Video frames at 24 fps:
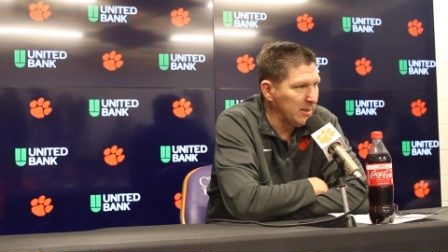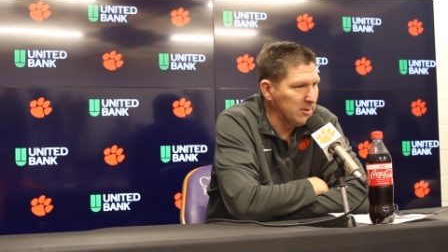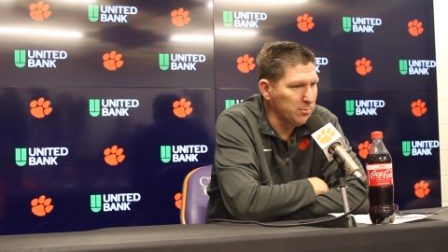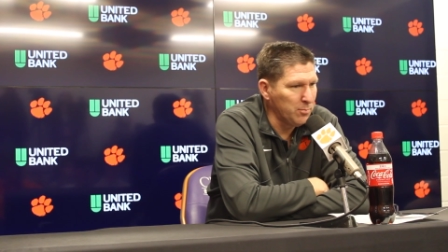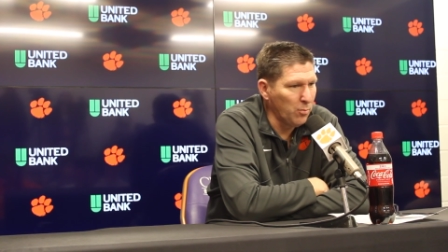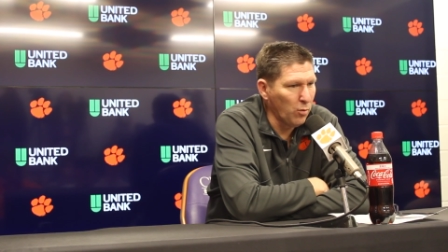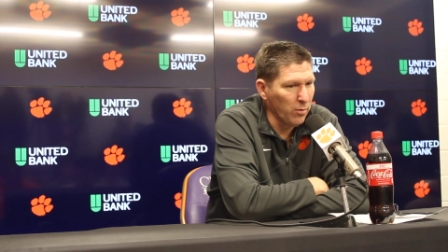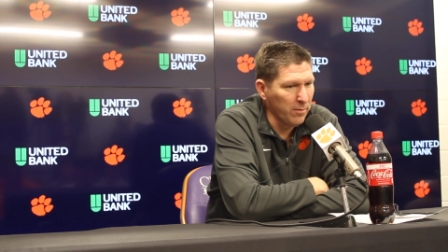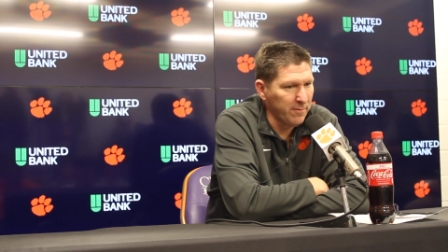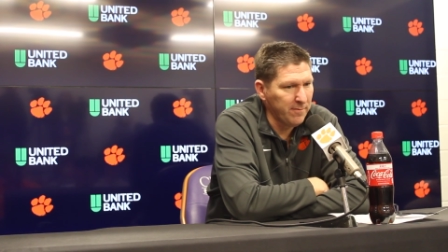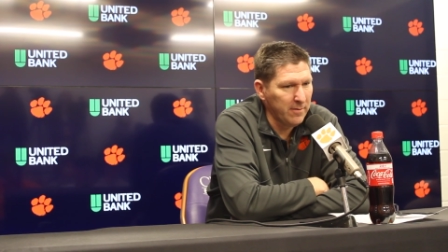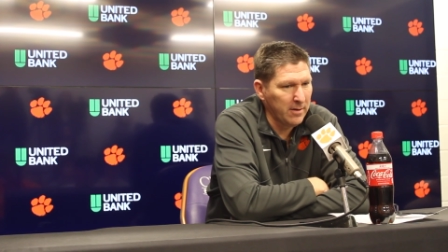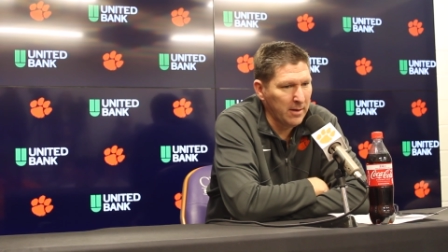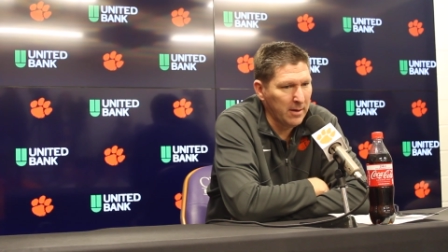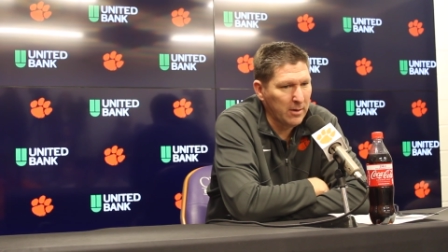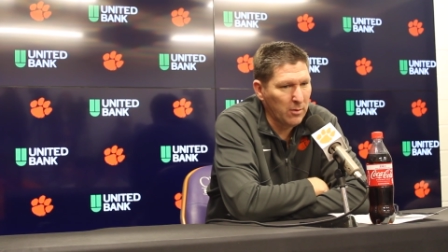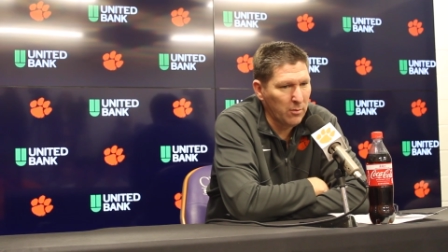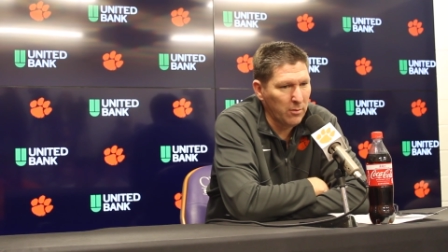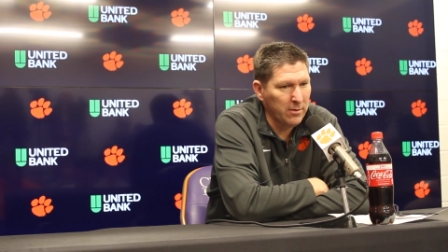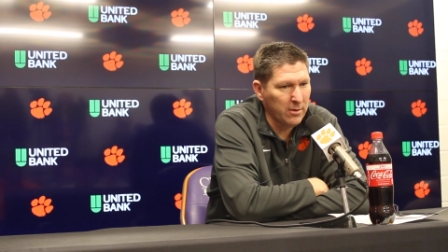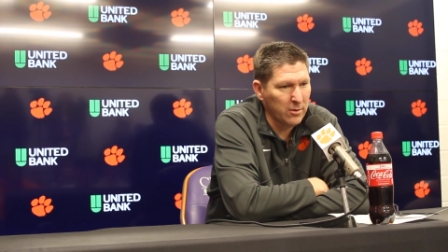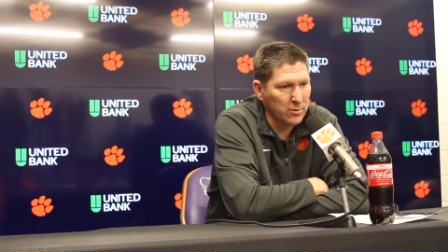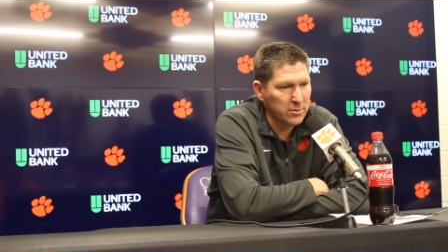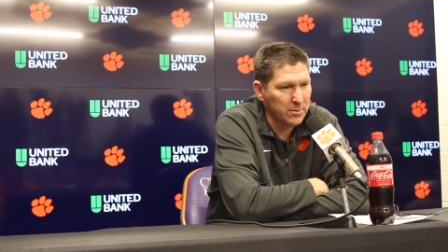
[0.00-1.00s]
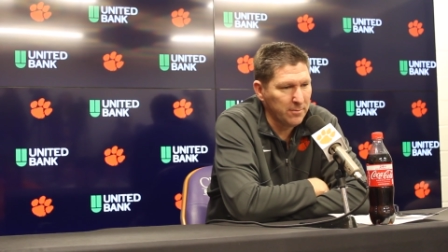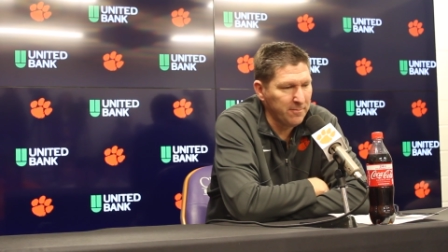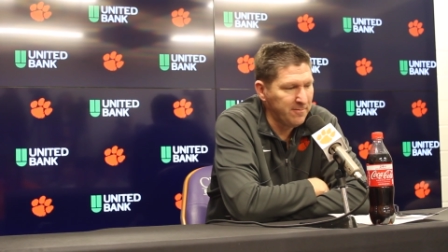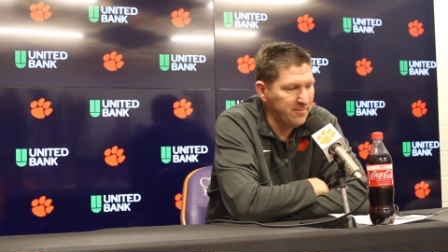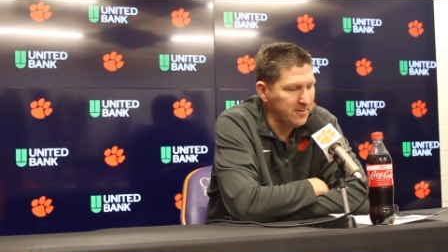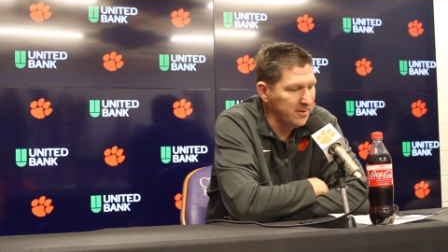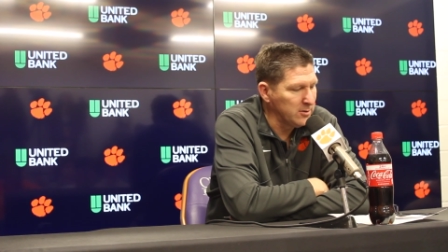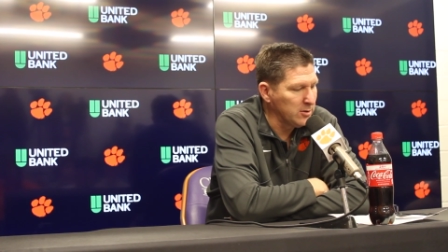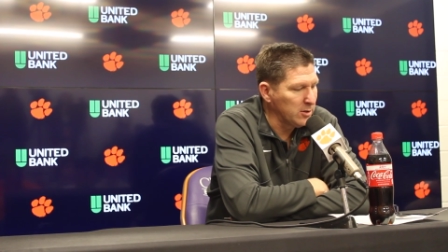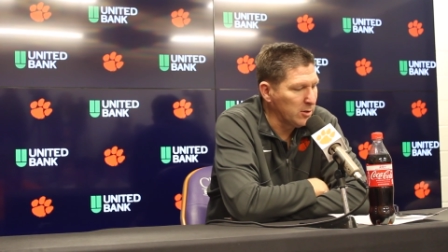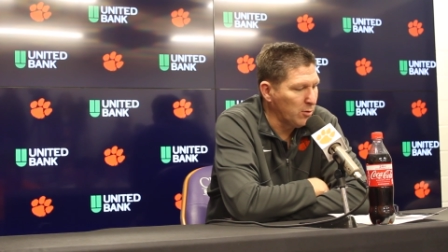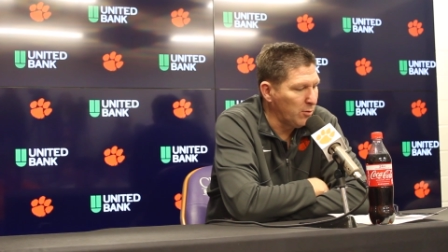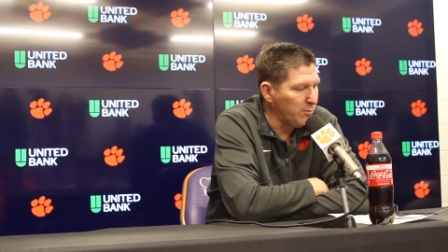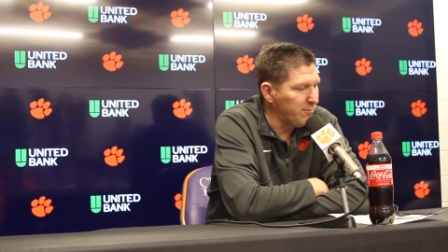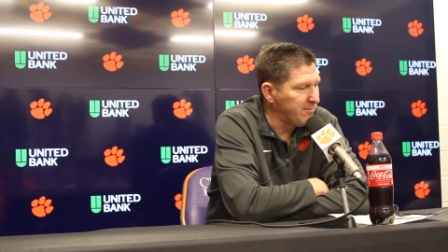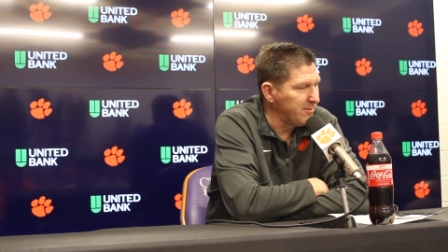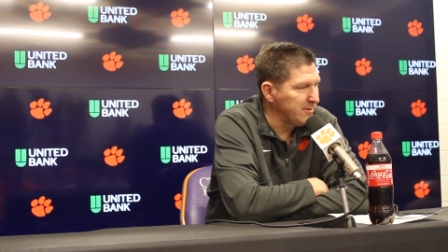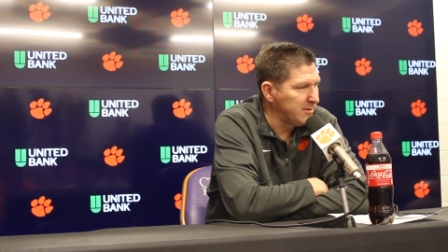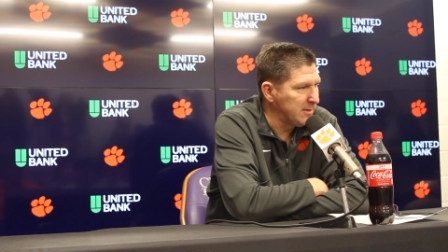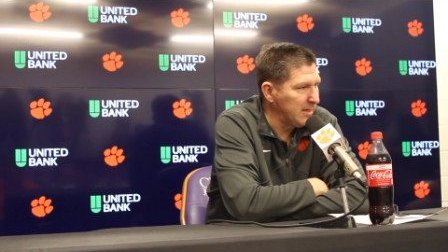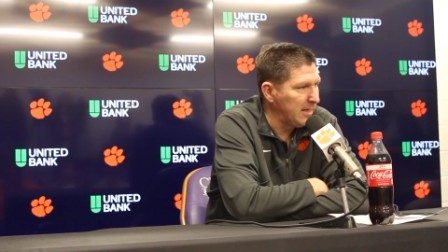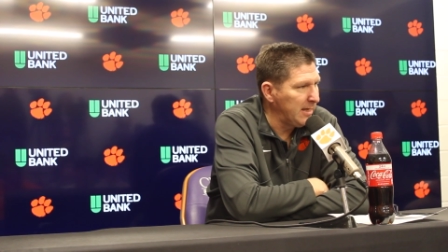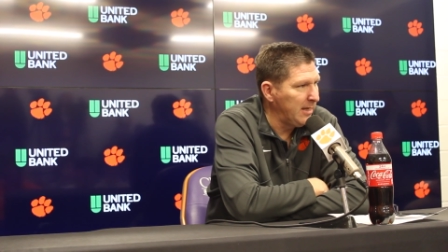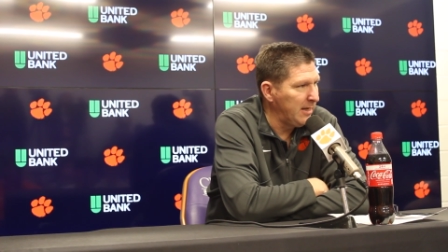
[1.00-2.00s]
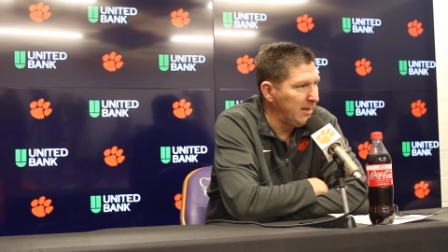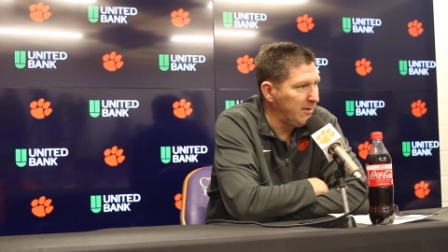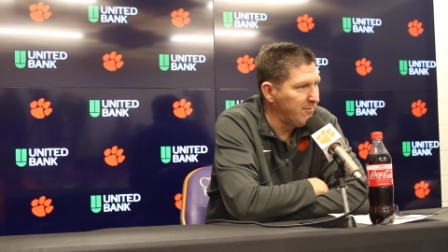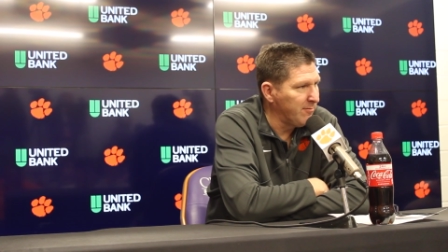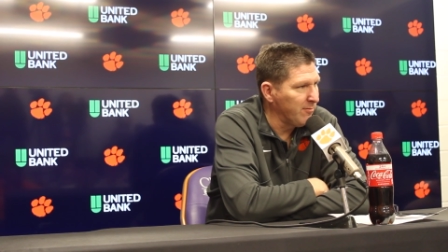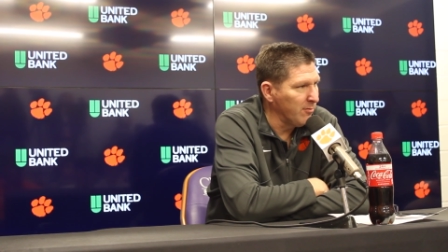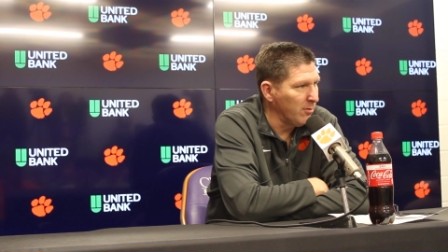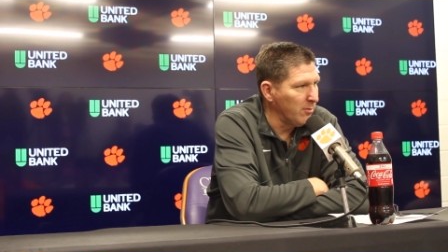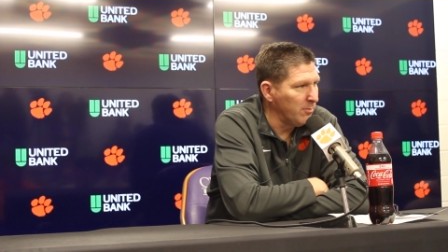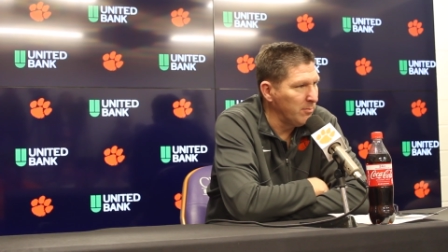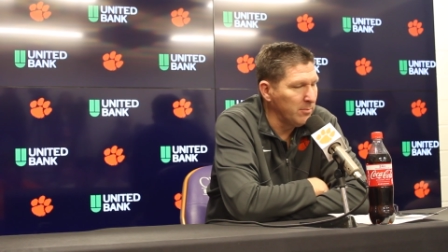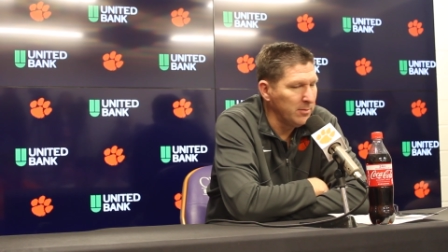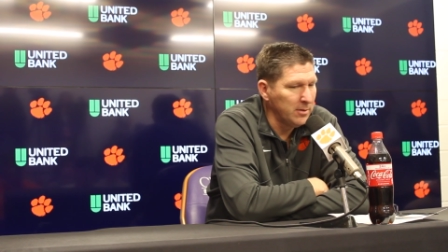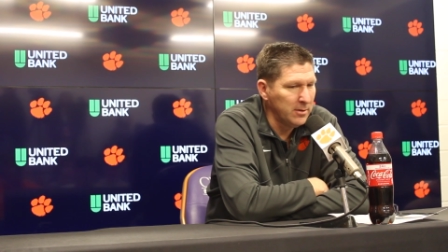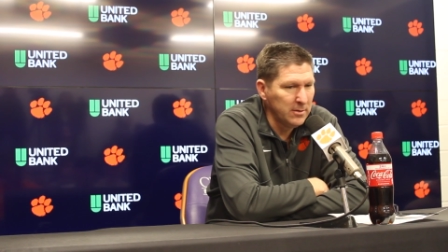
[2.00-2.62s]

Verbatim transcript: It's more like, there's some physical fatigue from